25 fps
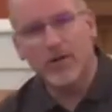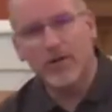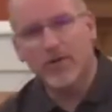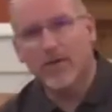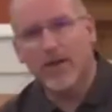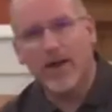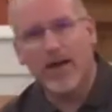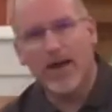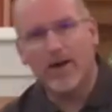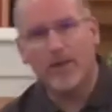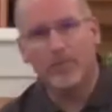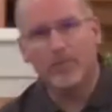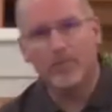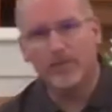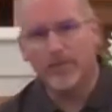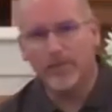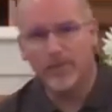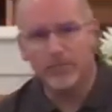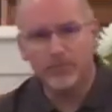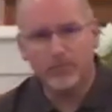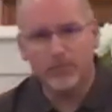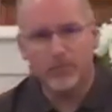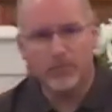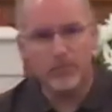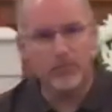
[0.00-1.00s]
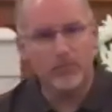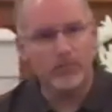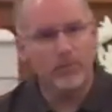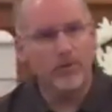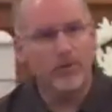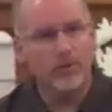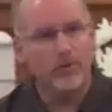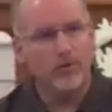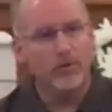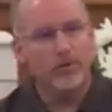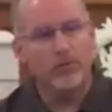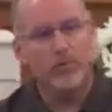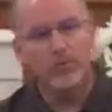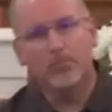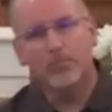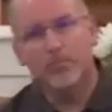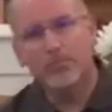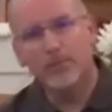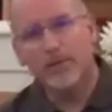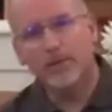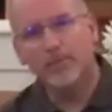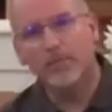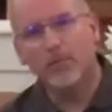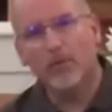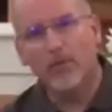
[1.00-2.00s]
how people
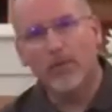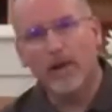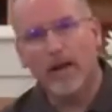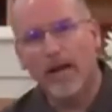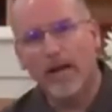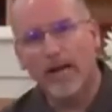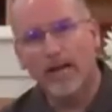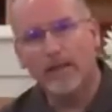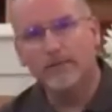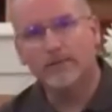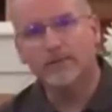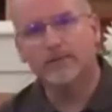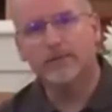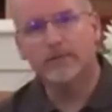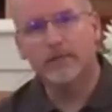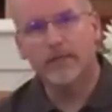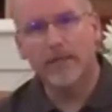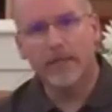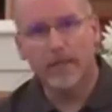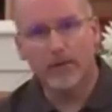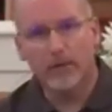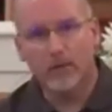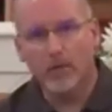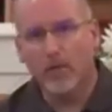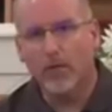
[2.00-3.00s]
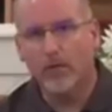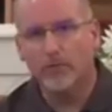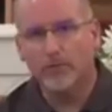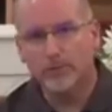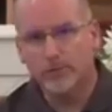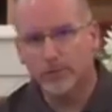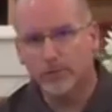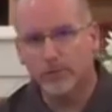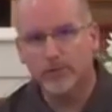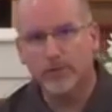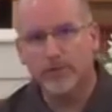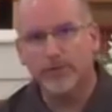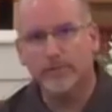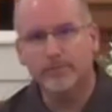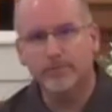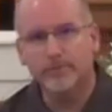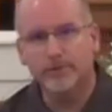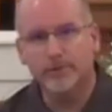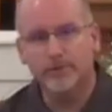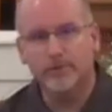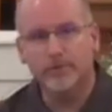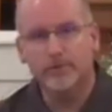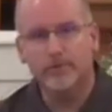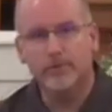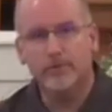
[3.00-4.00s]
memorize and quote
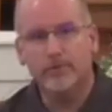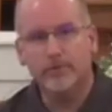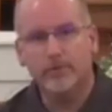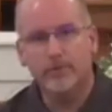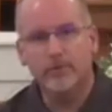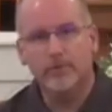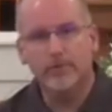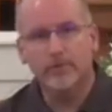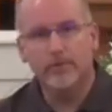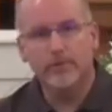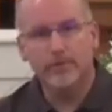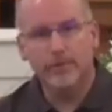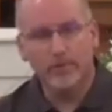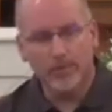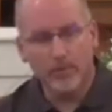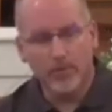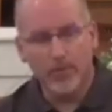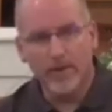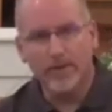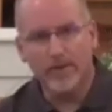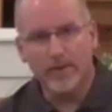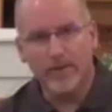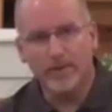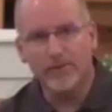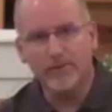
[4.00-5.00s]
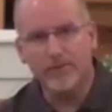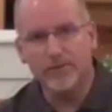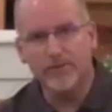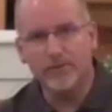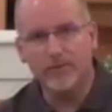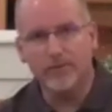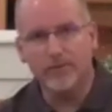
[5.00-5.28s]
Scripture the way they do.